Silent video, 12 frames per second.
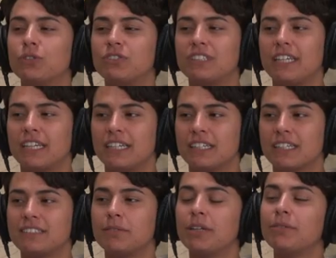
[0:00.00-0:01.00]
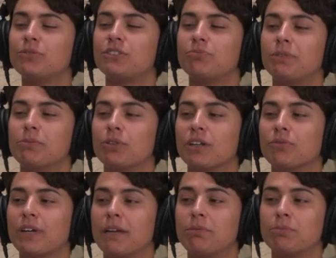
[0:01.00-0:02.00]
see it, because sometimes people get
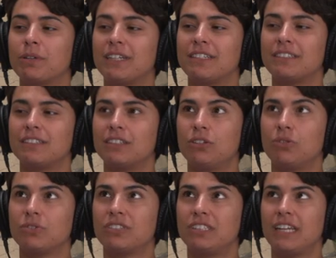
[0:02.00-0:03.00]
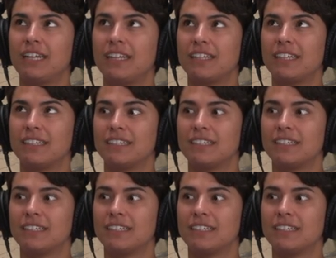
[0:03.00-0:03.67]
raped, but it you don't see anything.